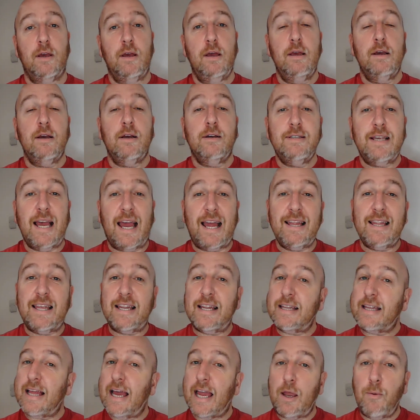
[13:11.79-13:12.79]
Because at the end of the
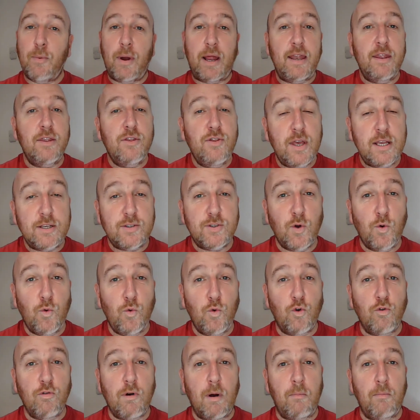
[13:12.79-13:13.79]
day, when this all
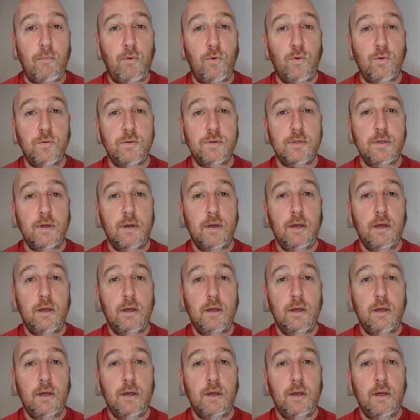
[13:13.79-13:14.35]
crumbles,